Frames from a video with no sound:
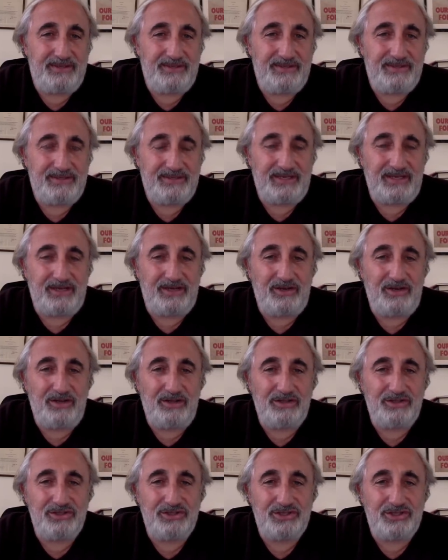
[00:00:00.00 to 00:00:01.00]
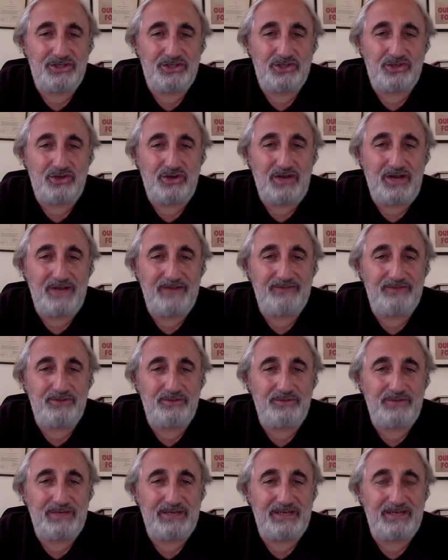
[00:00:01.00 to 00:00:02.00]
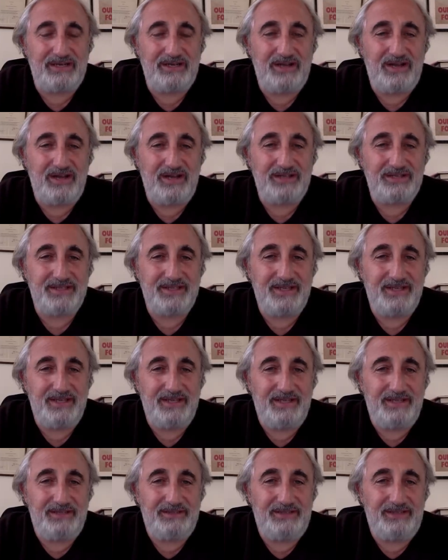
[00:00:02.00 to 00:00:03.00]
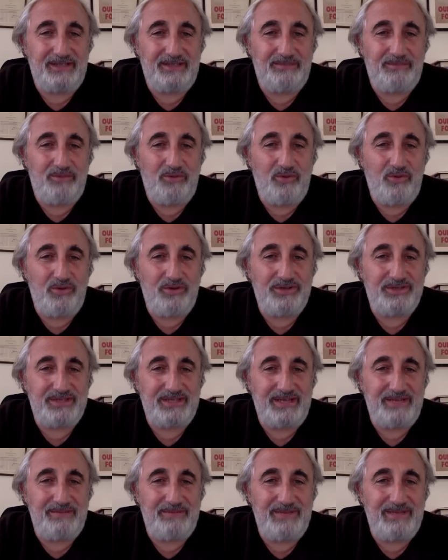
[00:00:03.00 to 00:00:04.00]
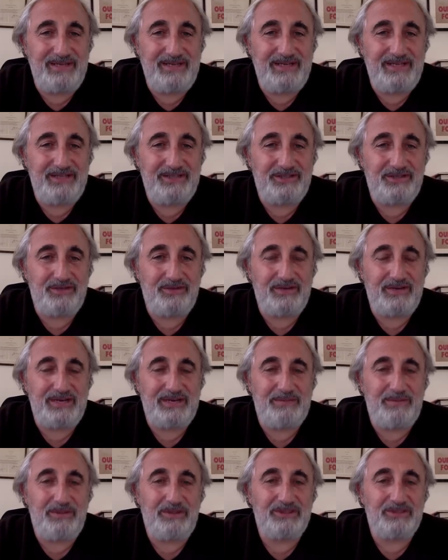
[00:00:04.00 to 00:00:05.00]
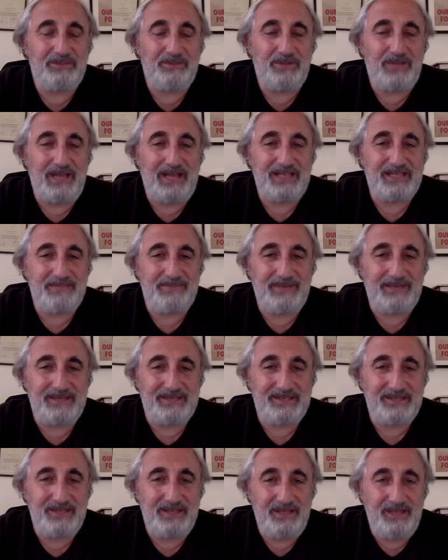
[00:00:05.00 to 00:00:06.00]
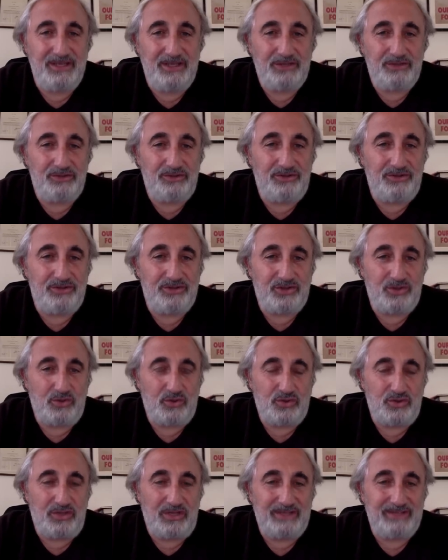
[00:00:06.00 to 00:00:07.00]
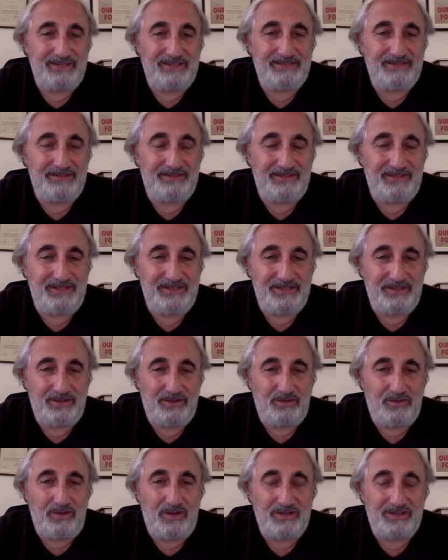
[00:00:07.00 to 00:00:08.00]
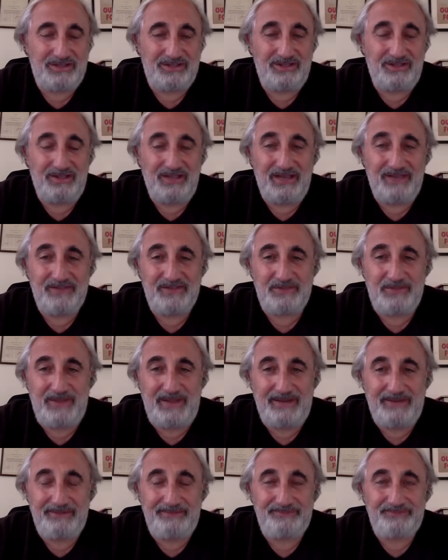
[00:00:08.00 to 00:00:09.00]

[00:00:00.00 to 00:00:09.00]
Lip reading: psychologists strive to recognize that boys and men integrate multiple aspects to their social identities across the lifespan.